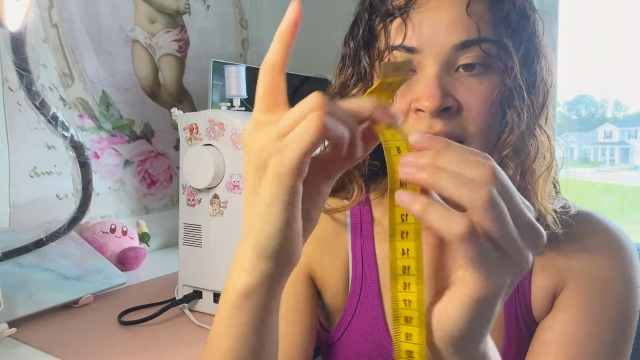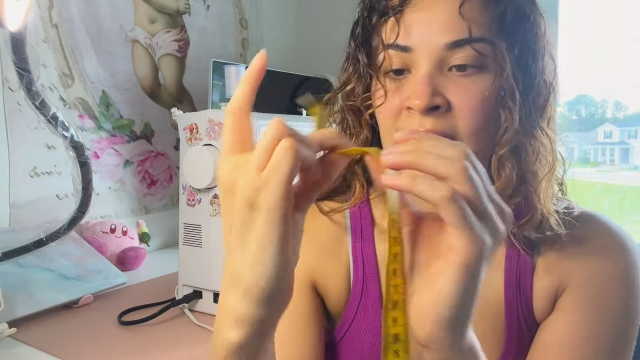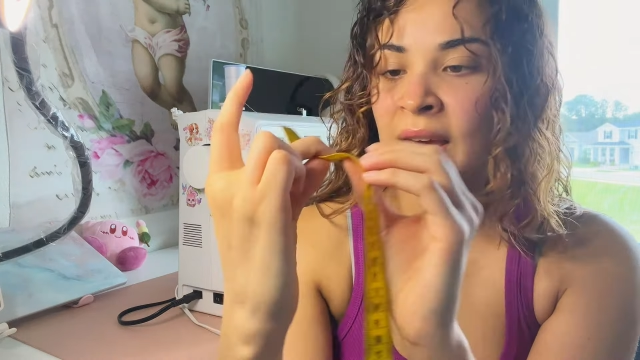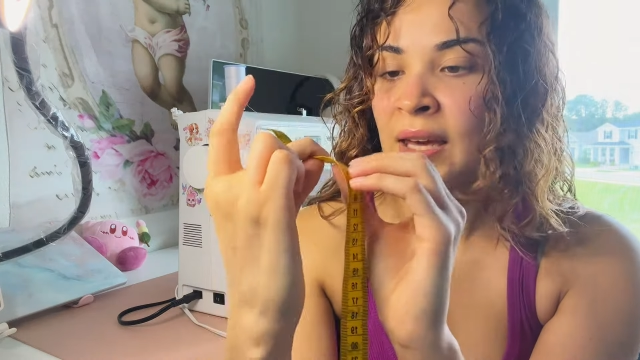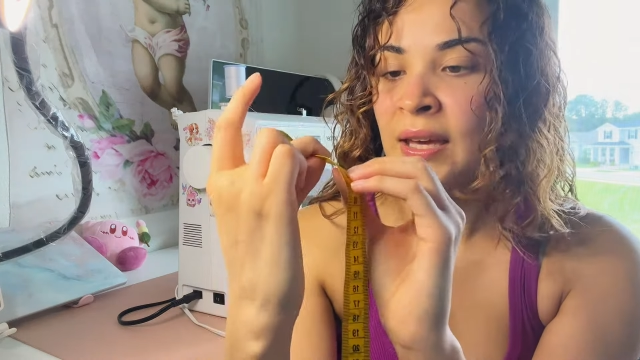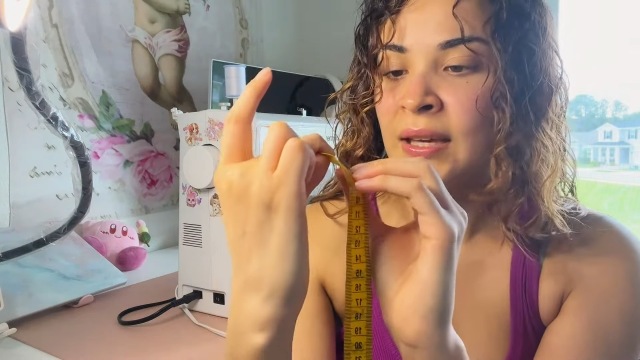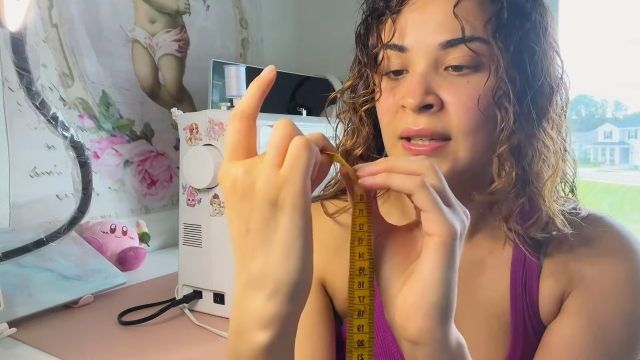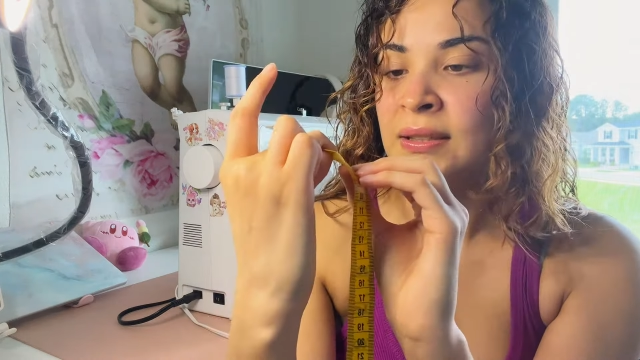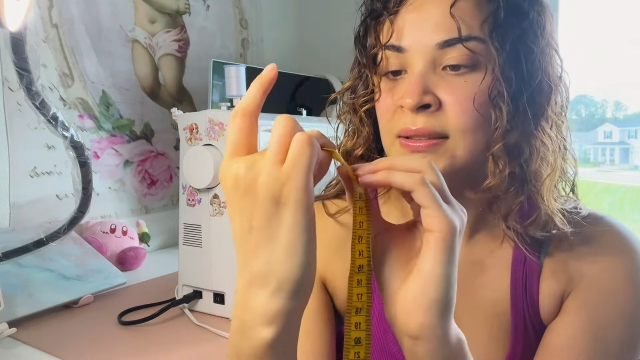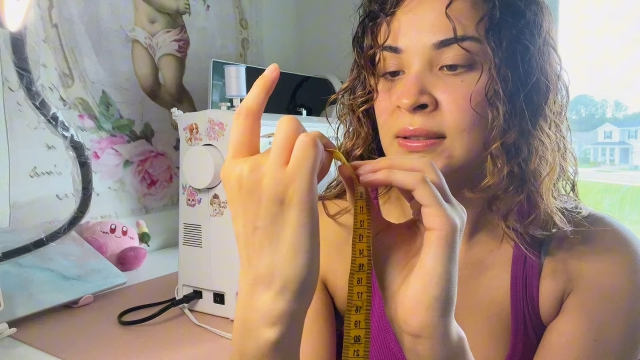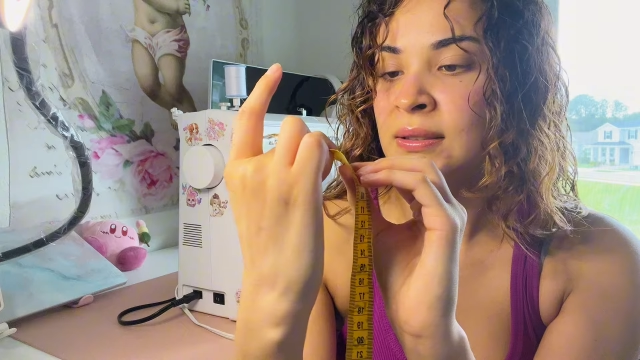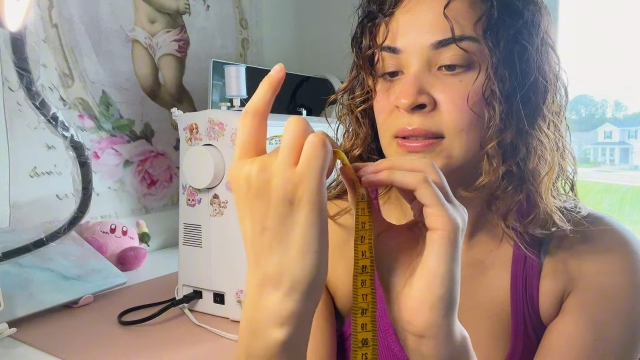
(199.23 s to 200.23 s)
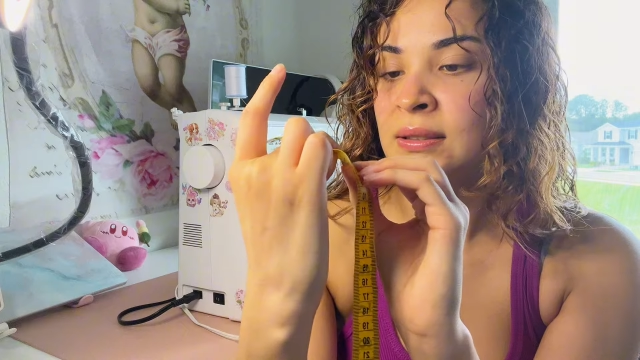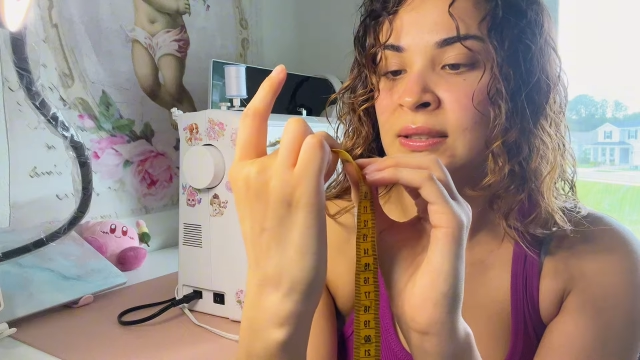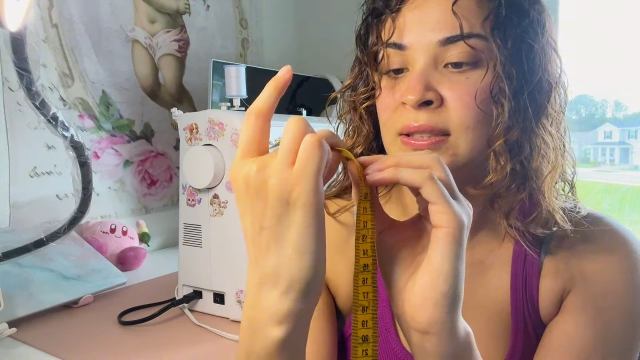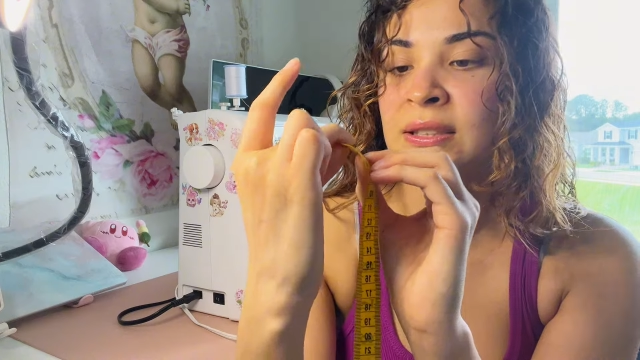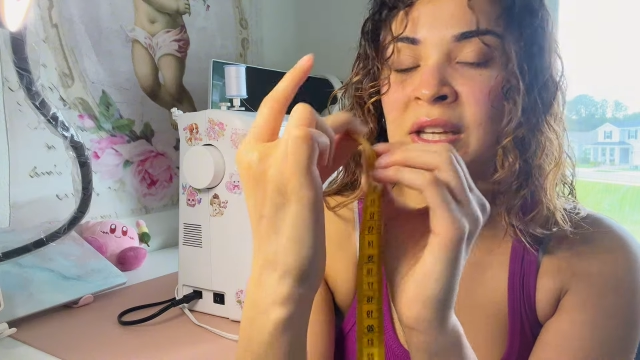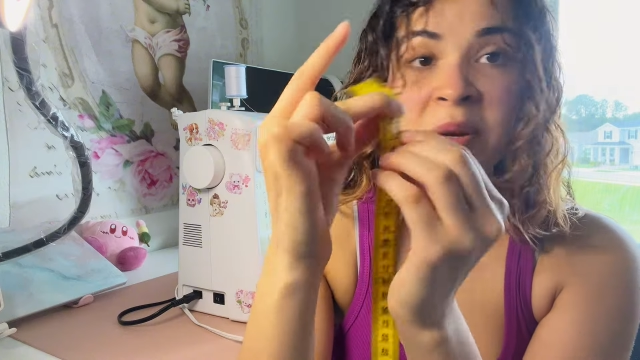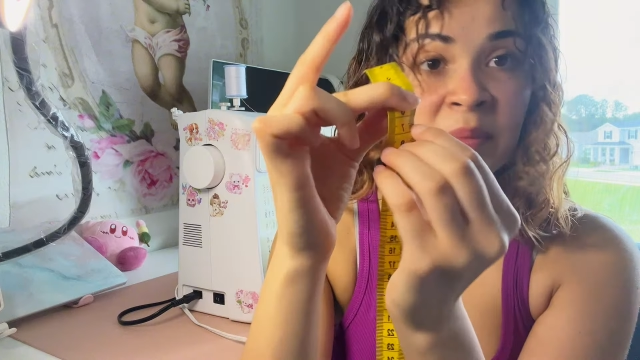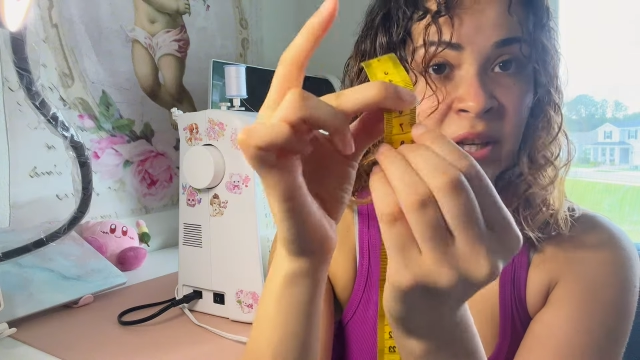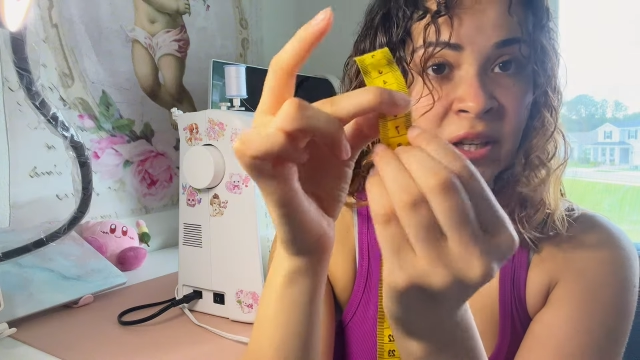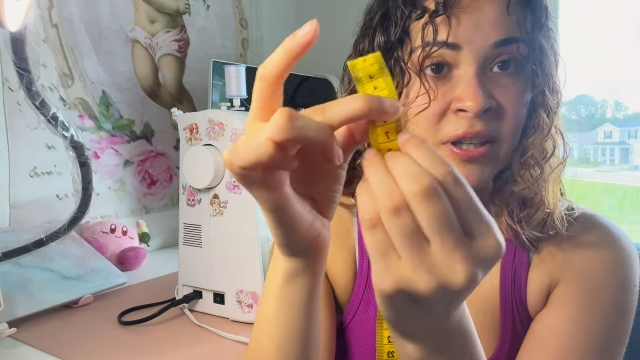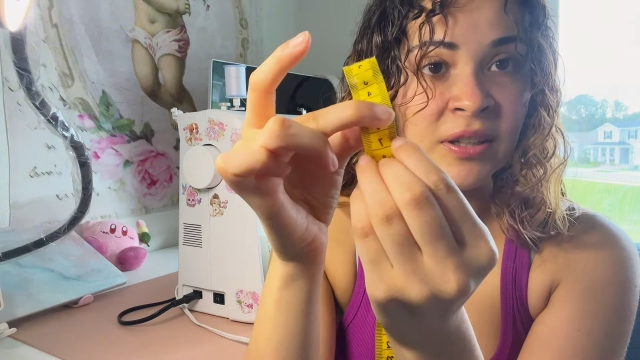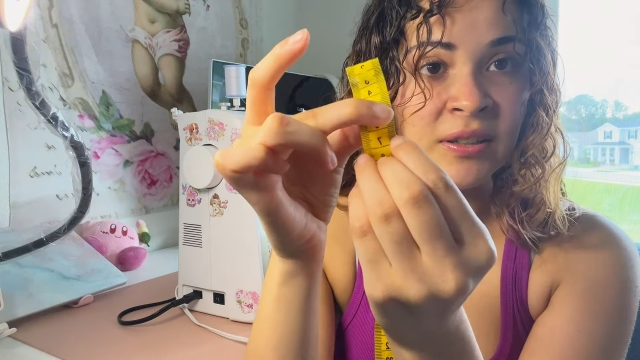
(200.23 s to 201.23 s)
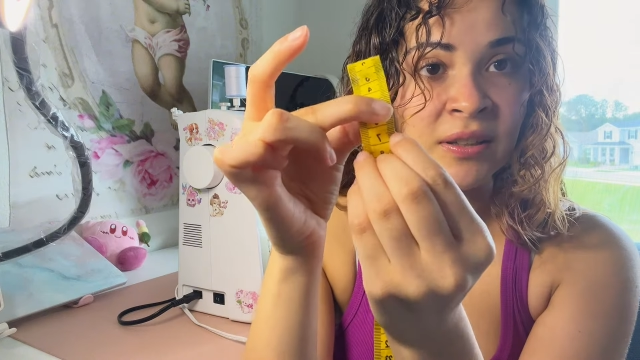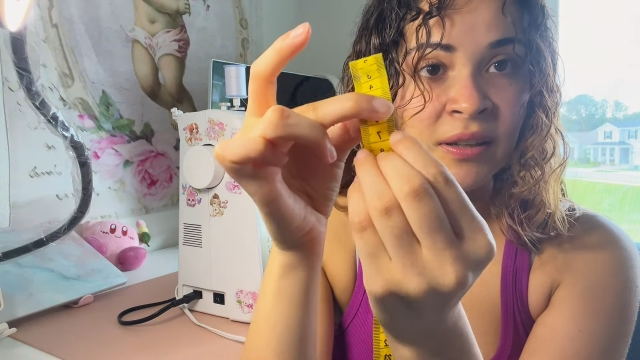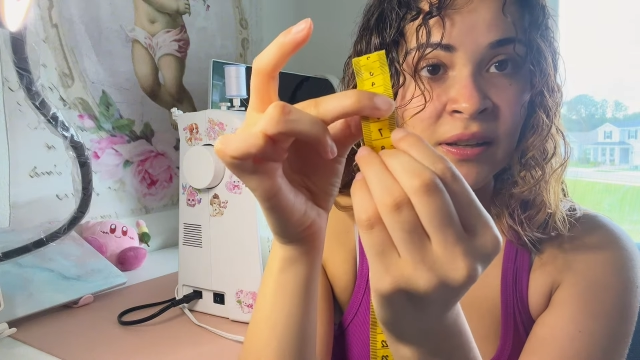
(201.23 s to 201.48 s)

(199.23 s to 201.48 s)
a centimeter,